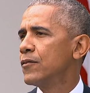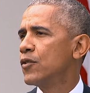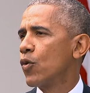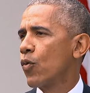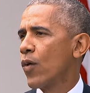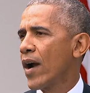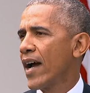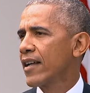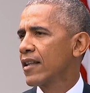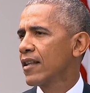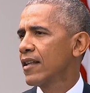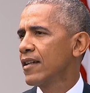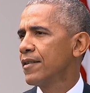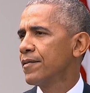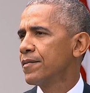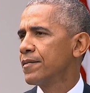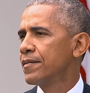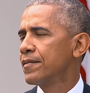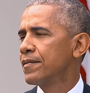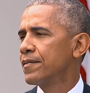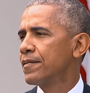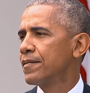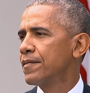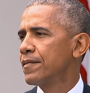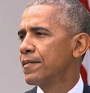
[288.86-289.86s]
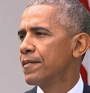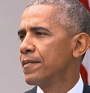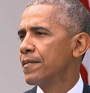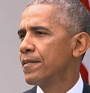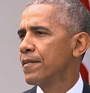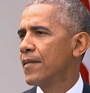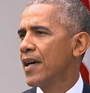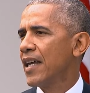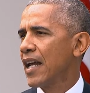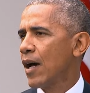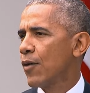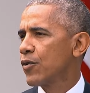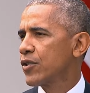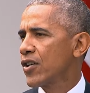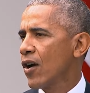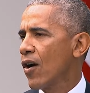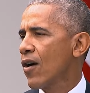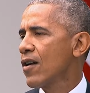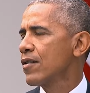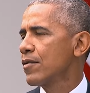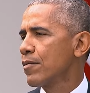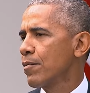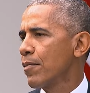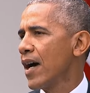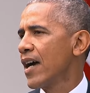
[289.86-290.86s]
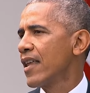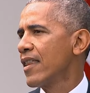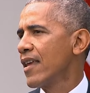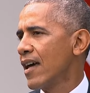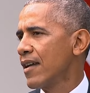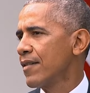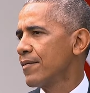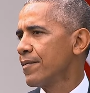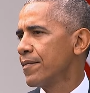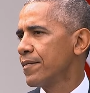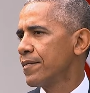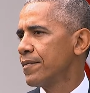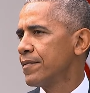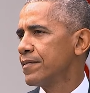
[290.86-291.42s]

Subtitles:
directly, and I was heartened by that.